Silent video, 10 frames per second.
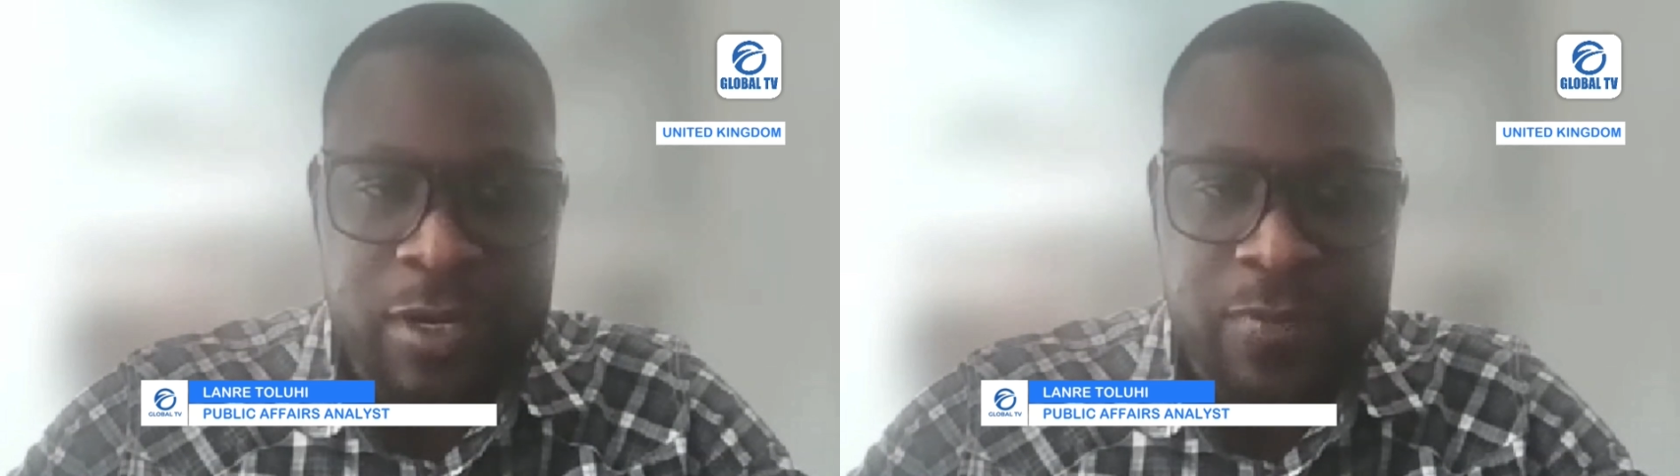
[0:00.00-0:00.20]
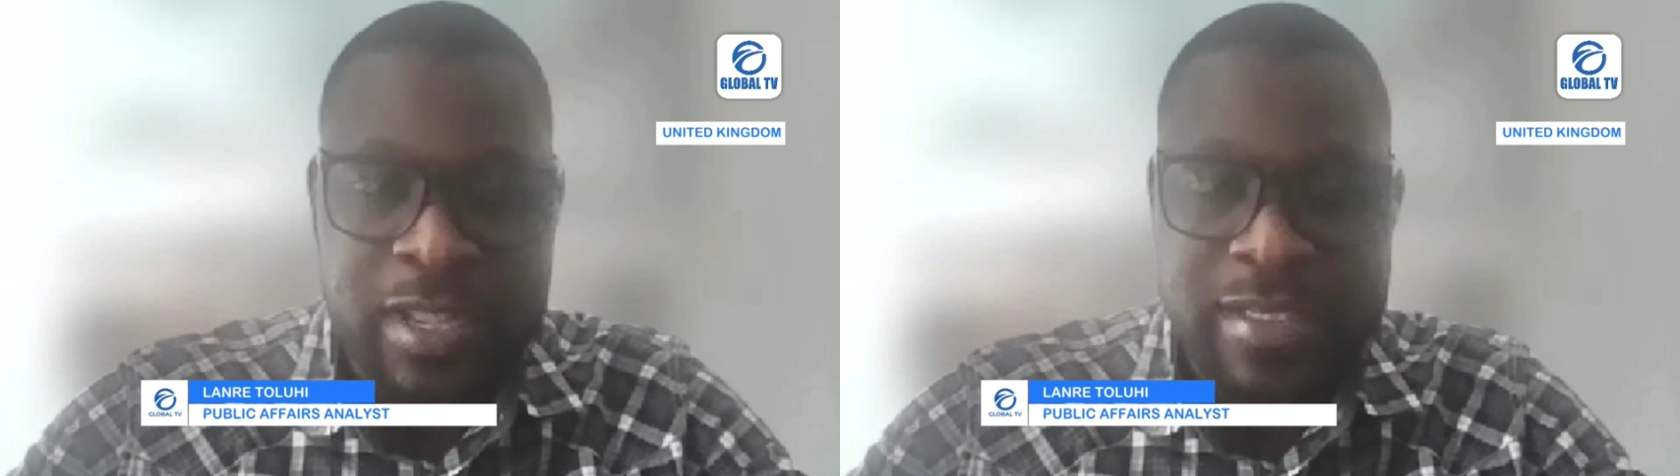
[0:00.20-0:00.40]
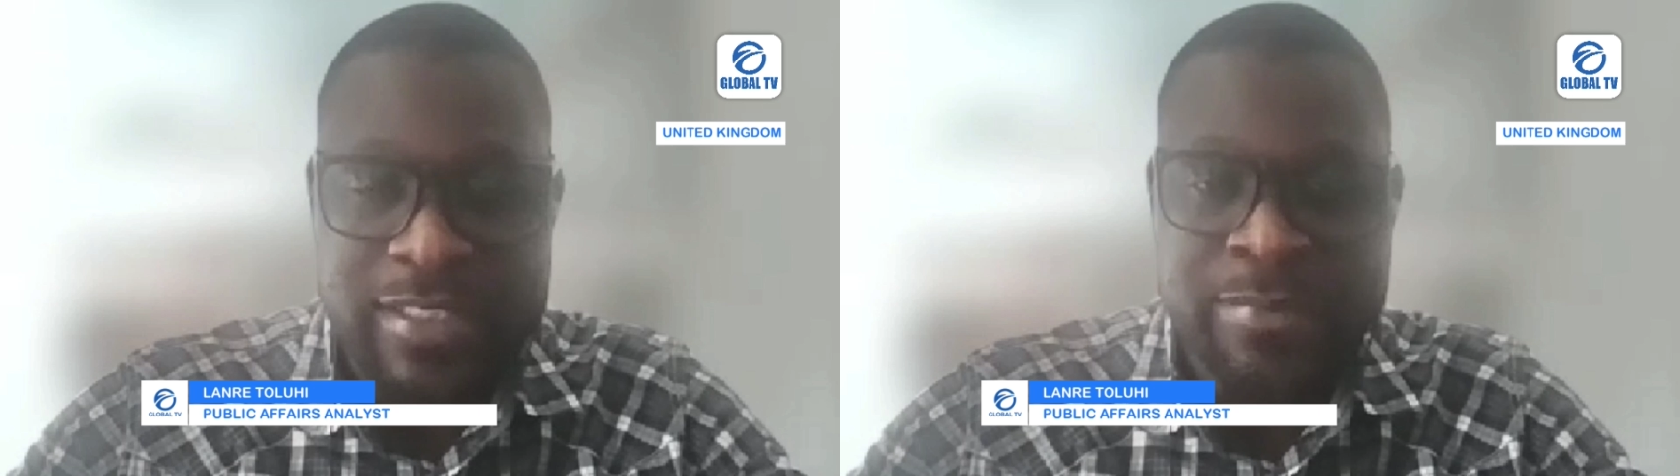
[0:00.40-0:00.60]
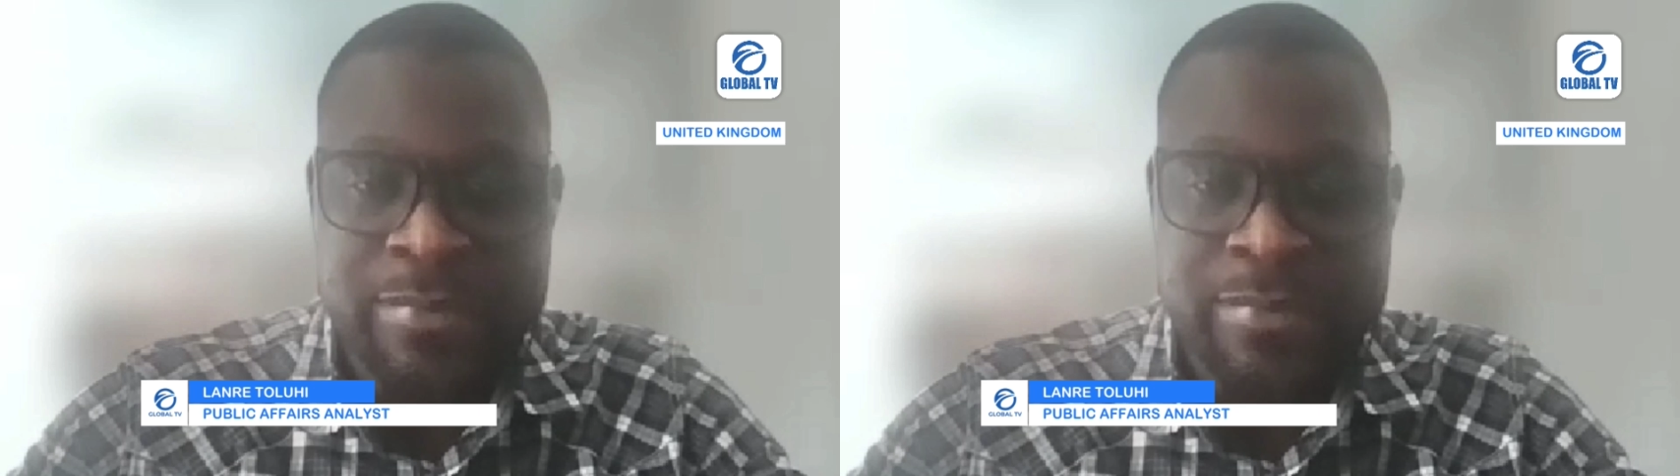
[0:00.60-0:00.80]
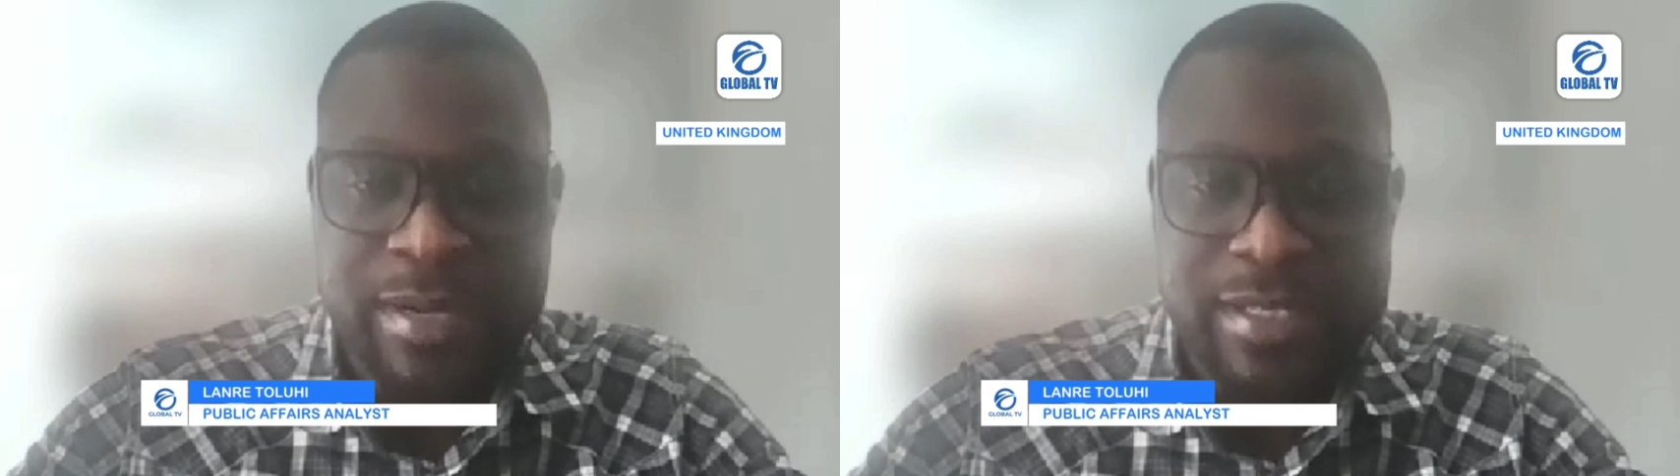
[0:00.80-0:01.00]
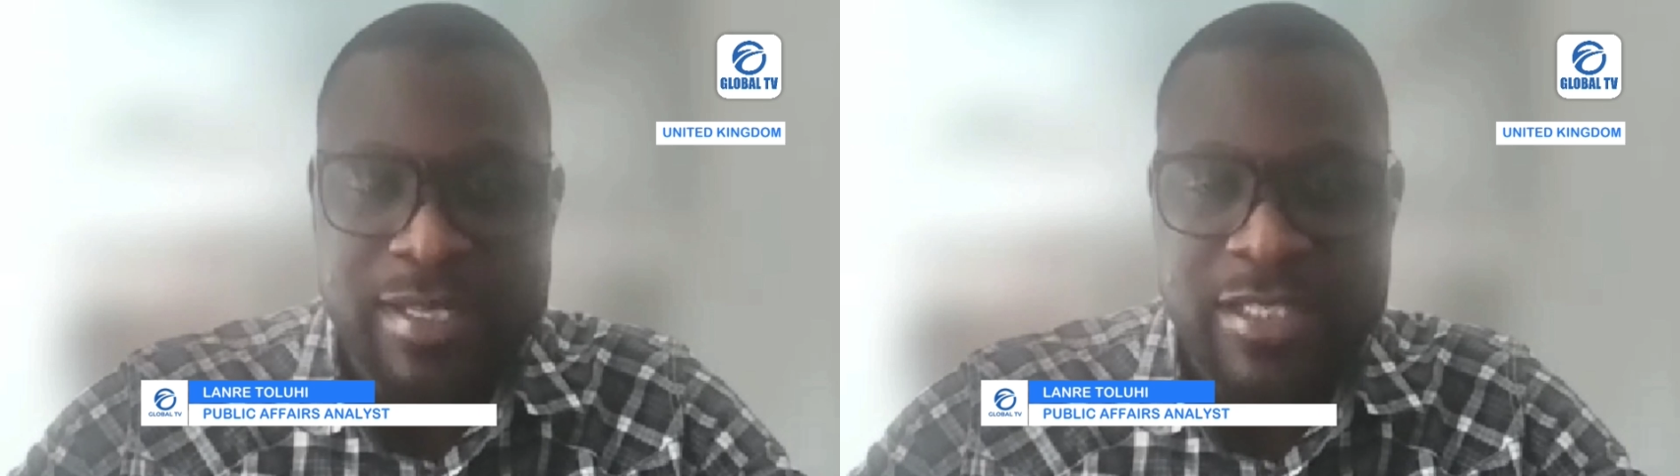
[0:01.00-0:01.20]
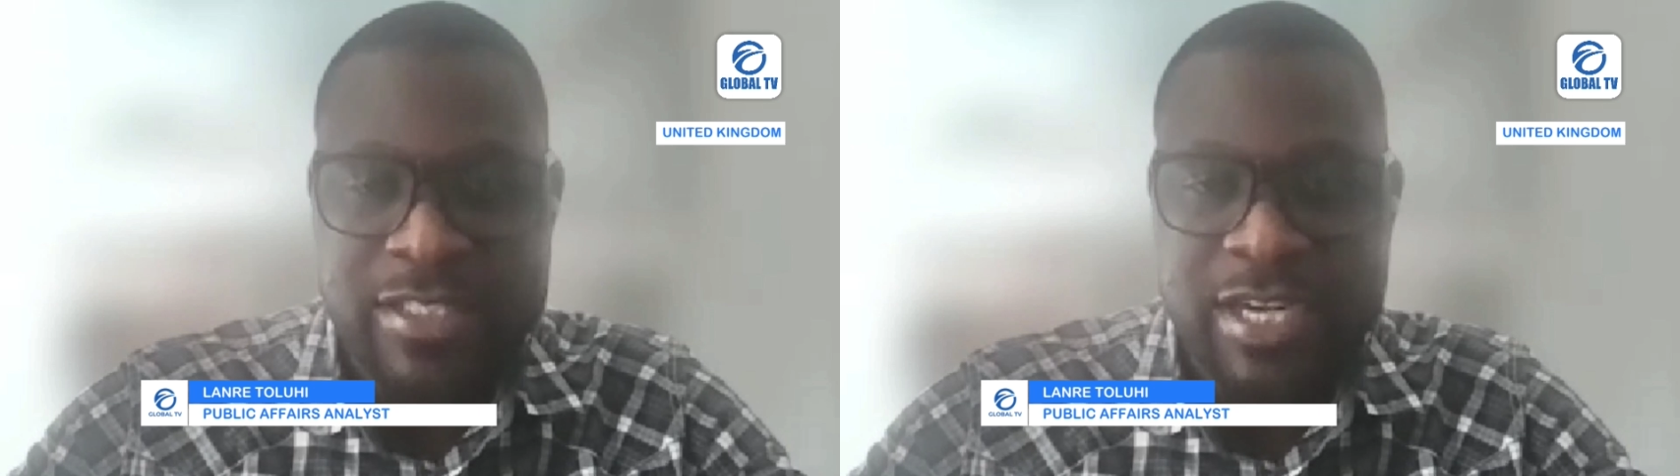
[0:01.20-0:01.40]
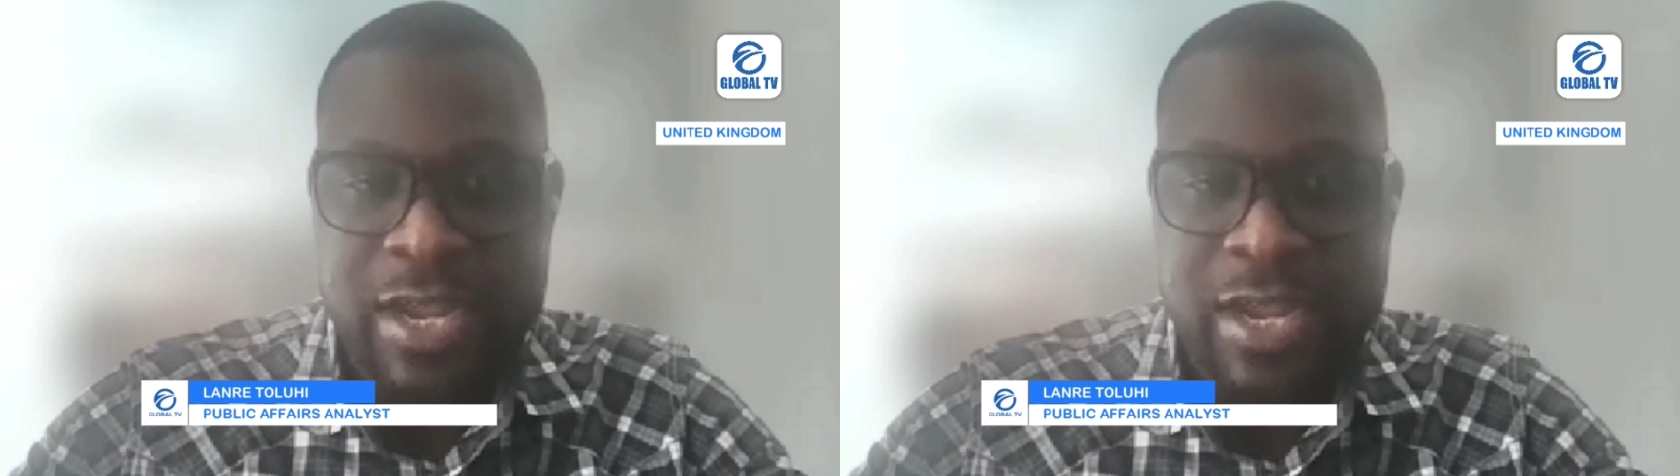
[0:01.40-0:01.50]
we all knew that in this present